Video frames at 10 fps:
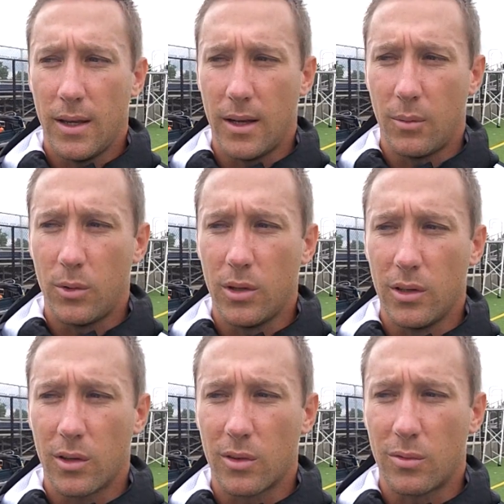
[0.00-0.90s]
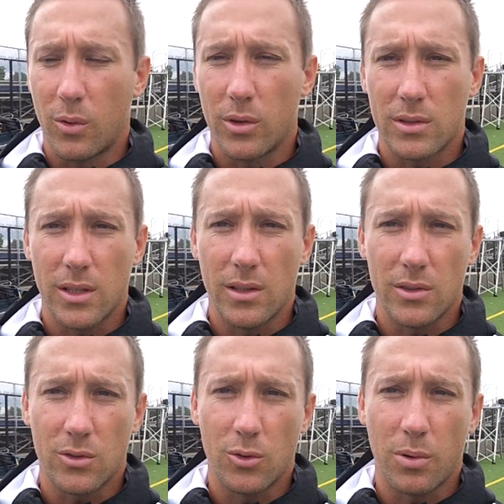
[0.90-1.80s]
And I'm really looking forward to seeing
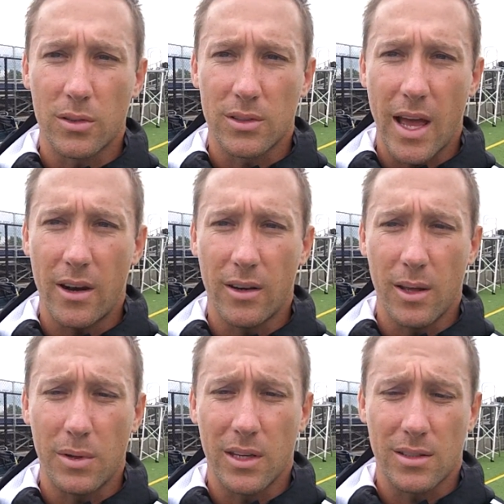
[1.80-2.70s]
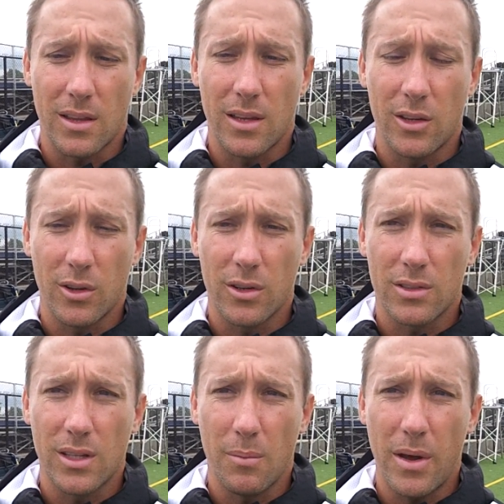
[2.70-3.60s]
this group on Saturday, because I think you're going
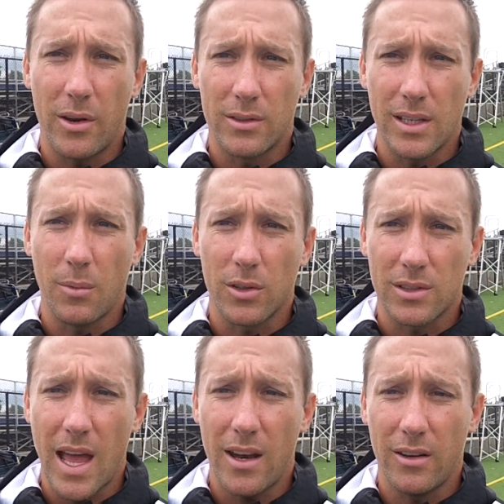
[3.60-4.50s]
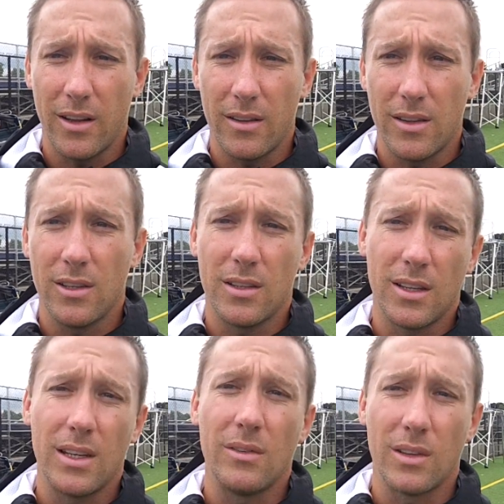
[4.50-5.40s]
to see a better team on Saturday than you
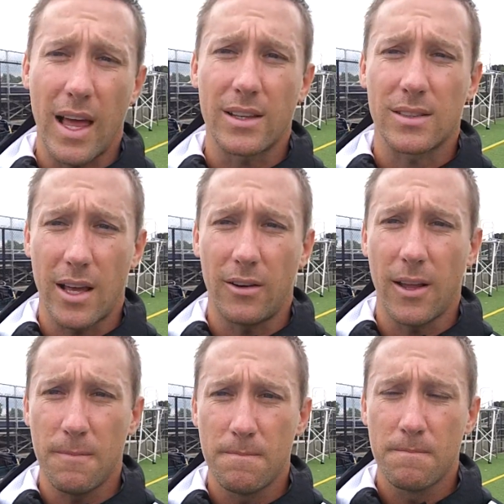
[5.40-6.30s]
did even last Saturday.